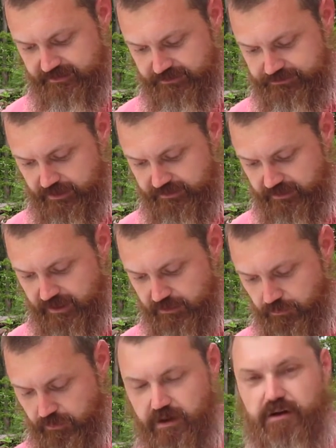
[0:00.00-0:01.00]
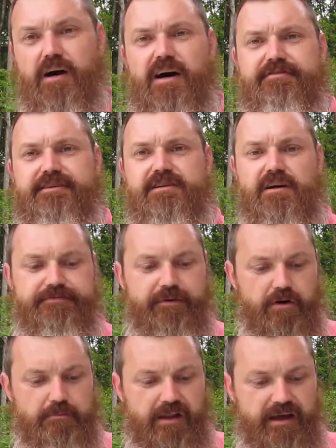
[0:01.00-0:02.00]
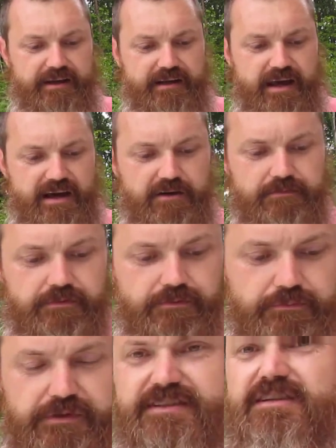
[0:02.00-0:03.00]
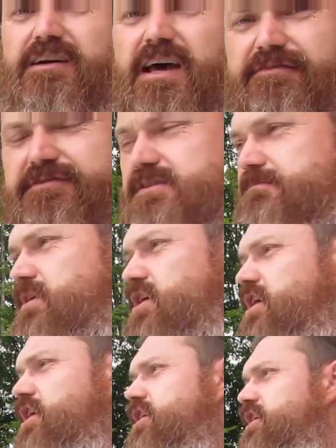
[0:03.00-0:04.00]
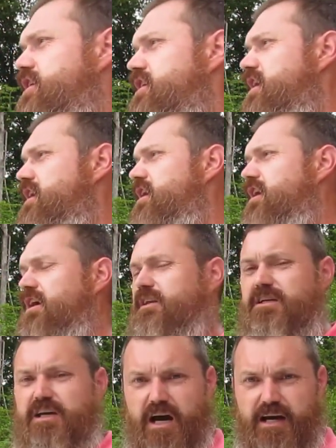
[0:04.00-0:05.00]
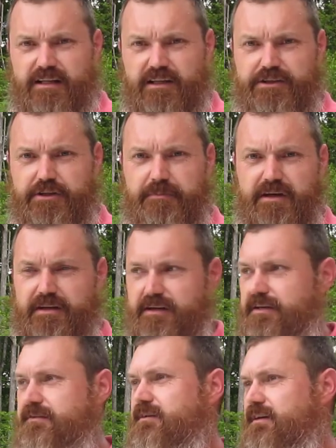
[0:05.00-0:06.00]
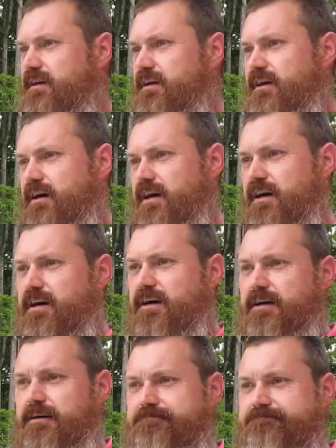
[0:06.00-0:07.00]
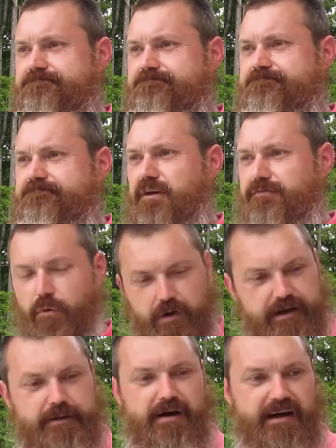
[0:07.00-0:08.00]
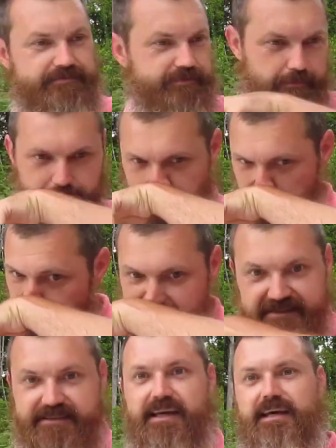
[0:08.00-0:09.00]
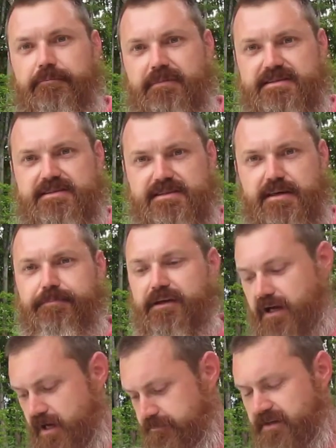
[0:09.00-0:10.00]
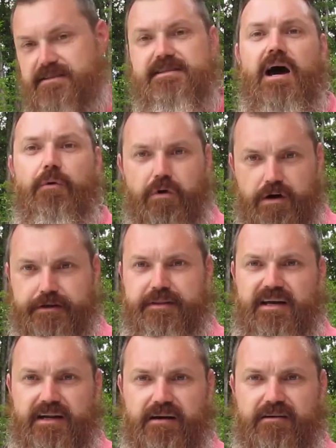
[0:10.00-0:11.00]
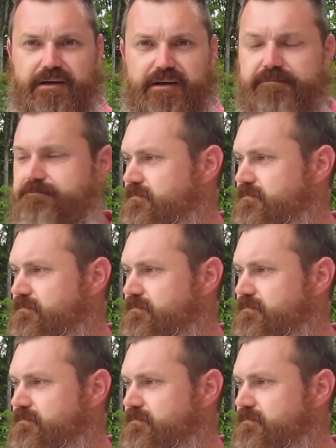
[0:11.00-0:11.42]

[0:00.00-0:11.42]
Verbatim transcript: They drained a lot of water off. It's all farmland now. We still have some ungodly humidity. Uh, before anybody from Louisiana, Mississippi comments, I work in that area.